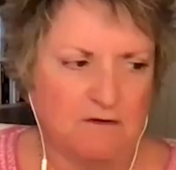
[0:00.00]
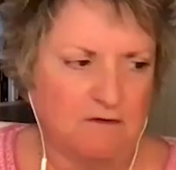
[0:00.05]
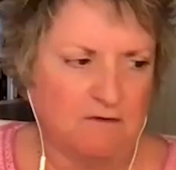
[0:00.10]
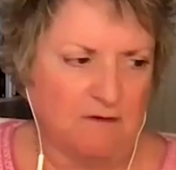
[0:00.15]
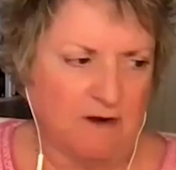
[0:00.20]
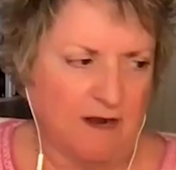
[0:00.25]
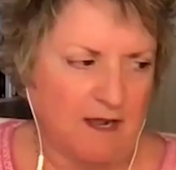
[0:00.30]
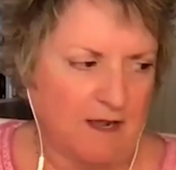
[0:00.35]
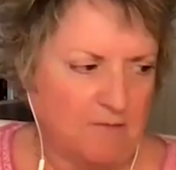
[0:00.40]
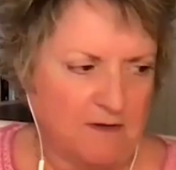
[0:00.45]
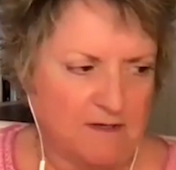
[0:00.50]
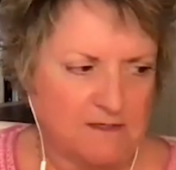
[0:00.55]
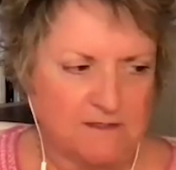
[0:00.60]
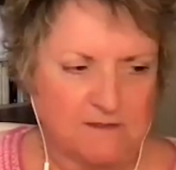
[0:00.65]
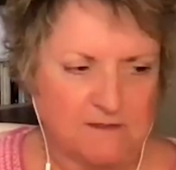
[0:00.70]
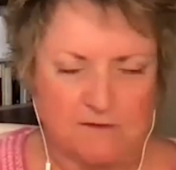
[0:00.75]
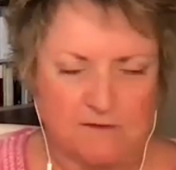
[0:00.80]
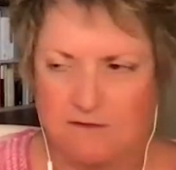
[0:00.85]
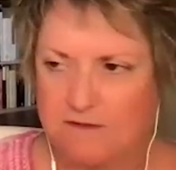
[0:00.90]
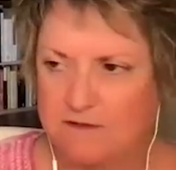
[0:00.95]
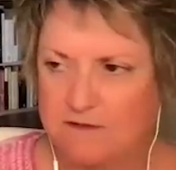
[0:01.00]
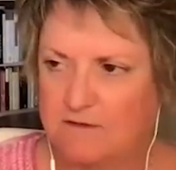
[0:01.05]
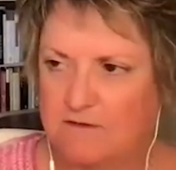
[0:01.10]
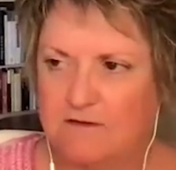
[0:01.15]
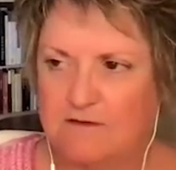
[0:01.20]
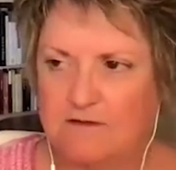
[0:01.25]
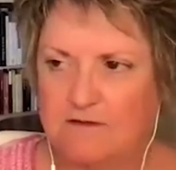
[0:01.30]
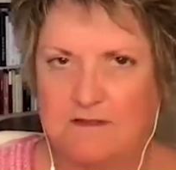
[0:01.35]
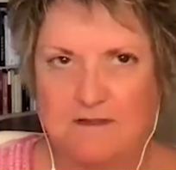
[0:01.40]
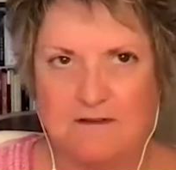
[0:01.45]
grab my soul
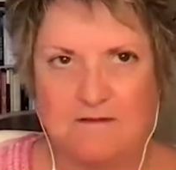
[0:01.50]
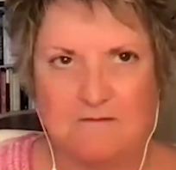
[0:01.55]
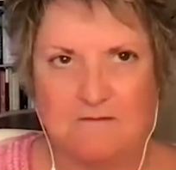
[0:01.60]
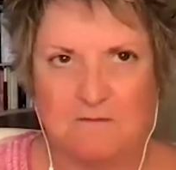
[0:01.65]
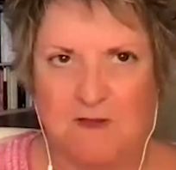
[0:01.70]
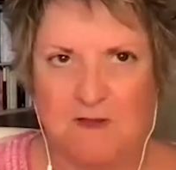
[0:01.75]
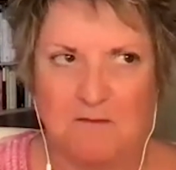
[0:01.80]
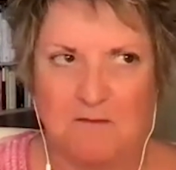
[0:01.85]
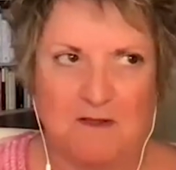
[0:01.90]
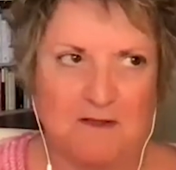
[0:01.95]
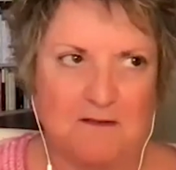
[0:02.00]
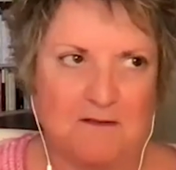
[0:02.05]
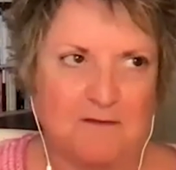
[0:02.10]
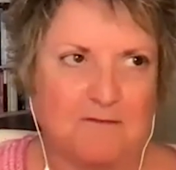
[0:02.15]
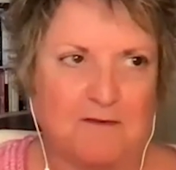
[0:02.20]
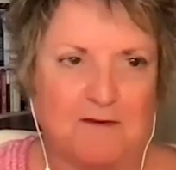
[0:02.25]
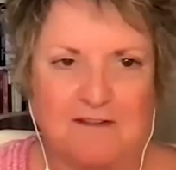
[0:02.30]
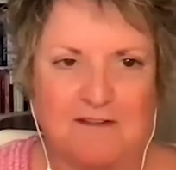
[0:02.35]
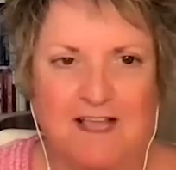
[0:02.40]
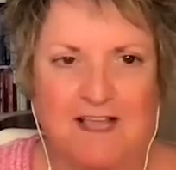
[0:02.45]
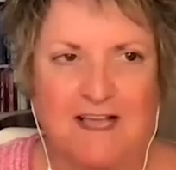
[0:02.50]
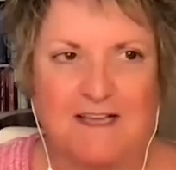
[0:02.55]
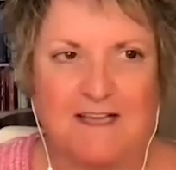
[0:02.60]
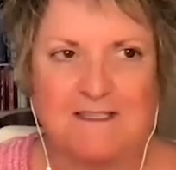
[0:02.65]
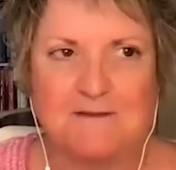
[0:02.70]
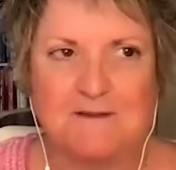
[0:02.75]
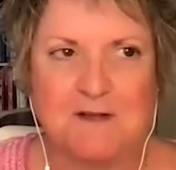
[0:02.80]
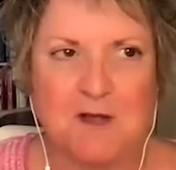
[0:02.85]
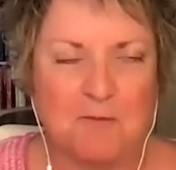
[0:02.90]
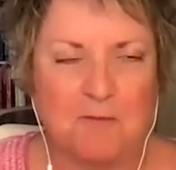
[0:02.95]
journals, and maybe it's for the
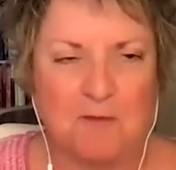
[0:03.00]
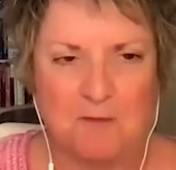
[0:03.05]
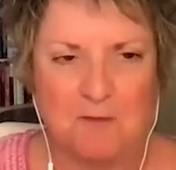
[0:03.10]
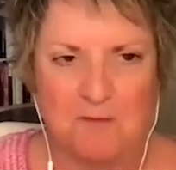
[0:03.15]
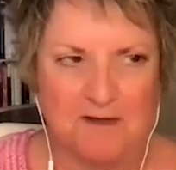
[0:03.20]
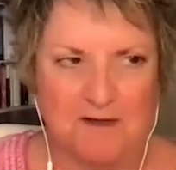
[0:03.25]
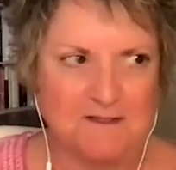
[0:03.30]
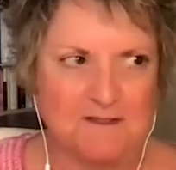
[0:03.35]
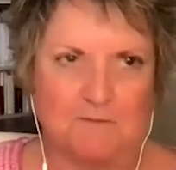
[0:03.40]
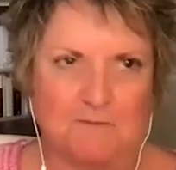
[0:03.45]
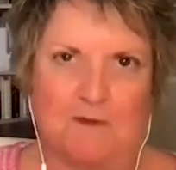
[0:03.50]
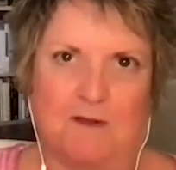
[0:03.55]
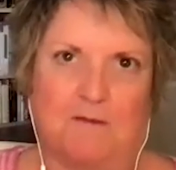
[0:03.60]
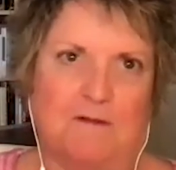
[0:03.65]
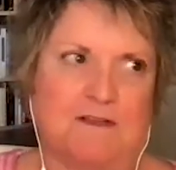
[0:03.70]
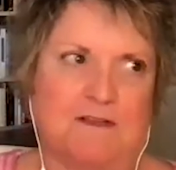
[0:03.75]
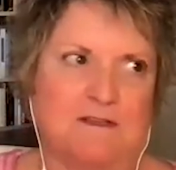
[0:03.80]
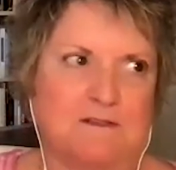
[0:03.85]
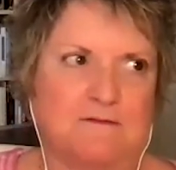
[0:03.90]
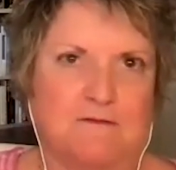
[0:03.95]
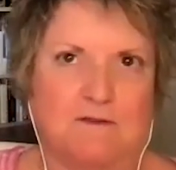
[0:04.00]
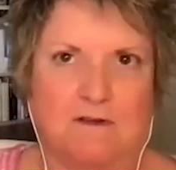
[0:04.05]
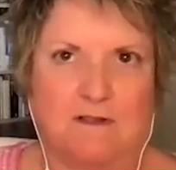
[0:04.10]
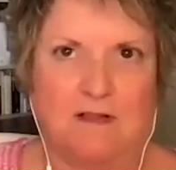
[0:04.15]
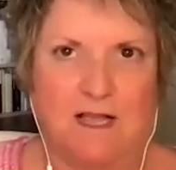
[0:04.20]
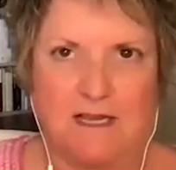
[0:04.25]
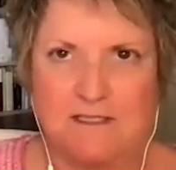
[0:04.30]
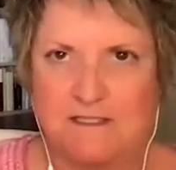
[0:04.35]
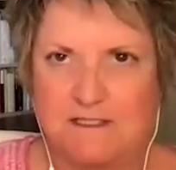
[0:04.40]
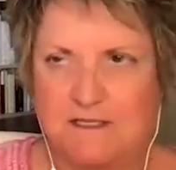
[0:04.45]
last couple months, maybe it's for
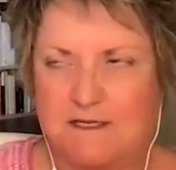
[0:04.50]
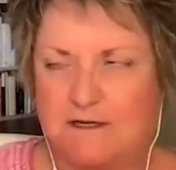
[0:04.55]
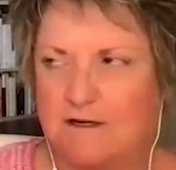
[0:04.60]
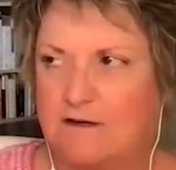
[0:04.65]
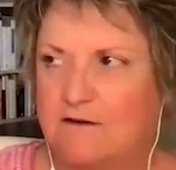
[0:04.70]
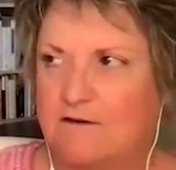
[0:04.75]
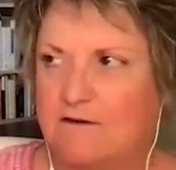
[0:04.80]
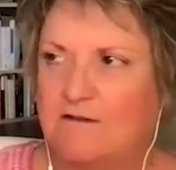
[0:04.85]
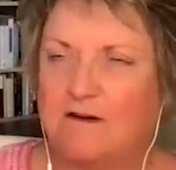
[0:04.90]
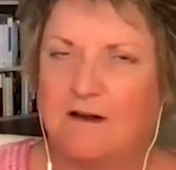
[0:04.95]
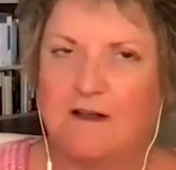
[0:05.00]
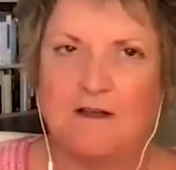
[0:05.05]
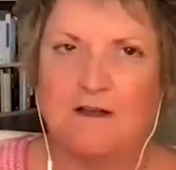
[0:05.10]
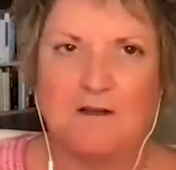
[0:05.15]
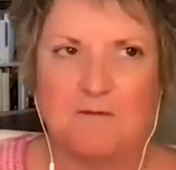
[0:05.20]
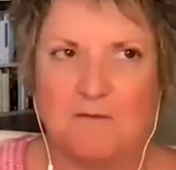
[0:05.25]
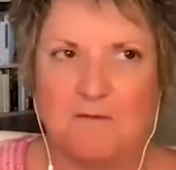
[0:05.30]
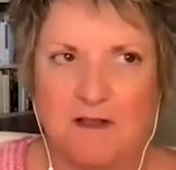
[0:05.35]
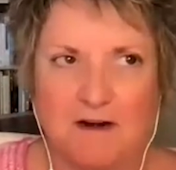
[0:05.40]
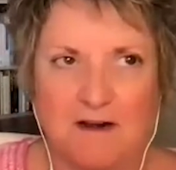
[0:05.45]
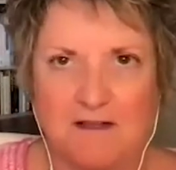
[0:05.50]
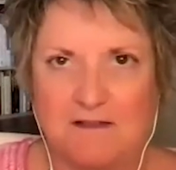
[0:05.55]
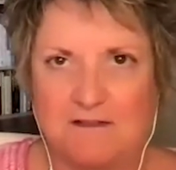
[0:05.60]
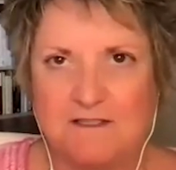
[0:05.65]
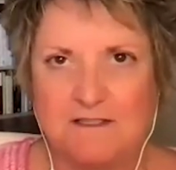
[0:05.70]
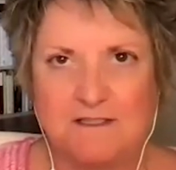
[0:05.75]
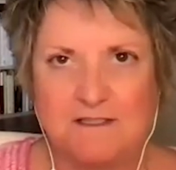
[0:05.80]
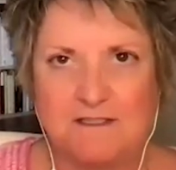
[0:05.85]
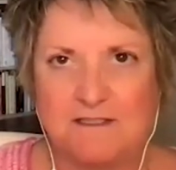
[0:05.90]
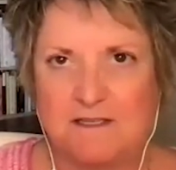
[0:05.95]
last year, and I'll
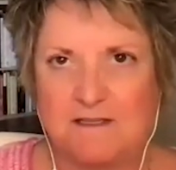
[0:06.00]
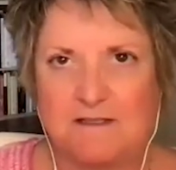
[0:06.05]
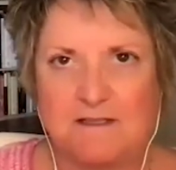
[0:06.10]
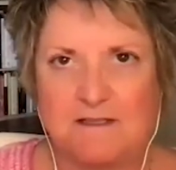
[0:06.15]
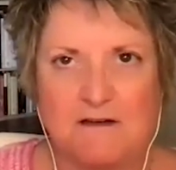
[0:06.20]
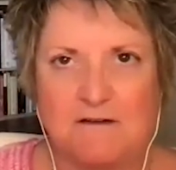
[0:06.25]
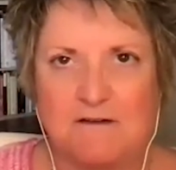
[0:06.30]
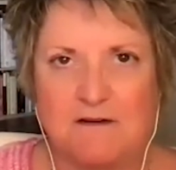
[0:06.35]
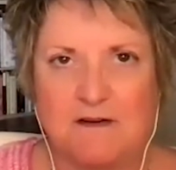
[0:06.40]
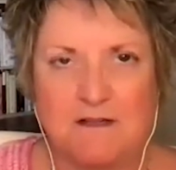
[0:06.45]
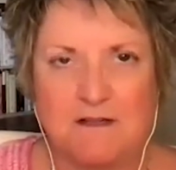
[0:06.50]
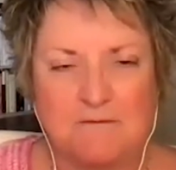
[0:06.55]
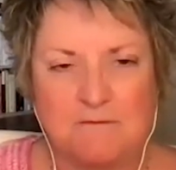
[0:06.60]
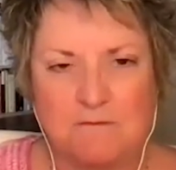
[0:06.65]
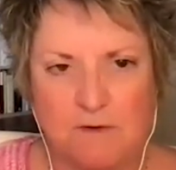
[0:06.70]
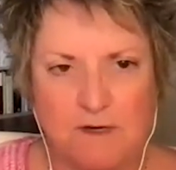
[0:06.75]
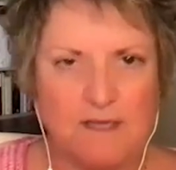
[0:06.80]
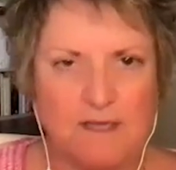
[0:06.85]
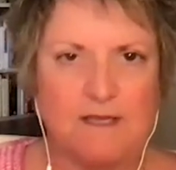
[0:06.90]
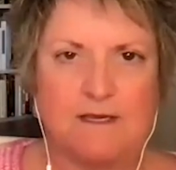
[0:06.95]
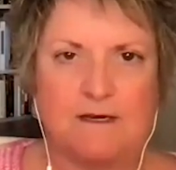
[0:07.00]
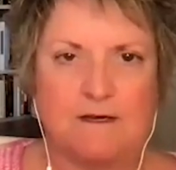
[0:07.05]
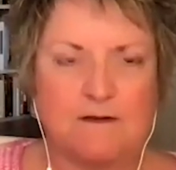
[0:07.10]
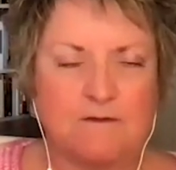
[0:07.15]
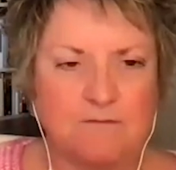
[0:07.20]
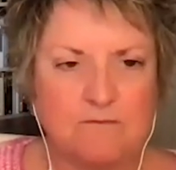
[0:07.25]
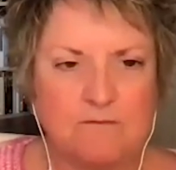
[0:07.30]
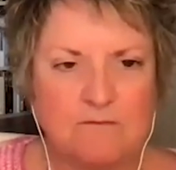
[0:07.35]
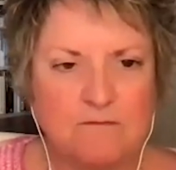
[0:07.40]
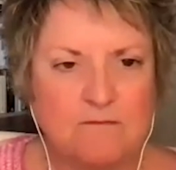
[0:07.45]
just sit down and read